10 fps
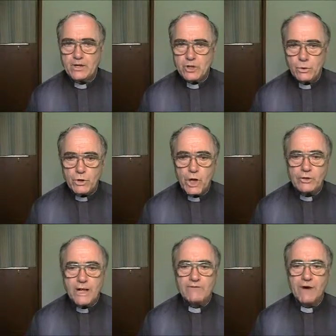She would
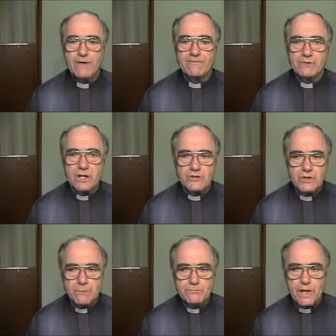not leave off till
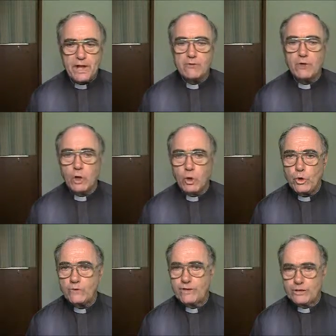she obtained the
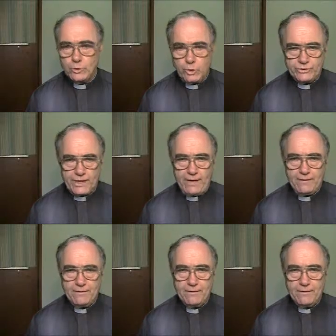cure of her daughter.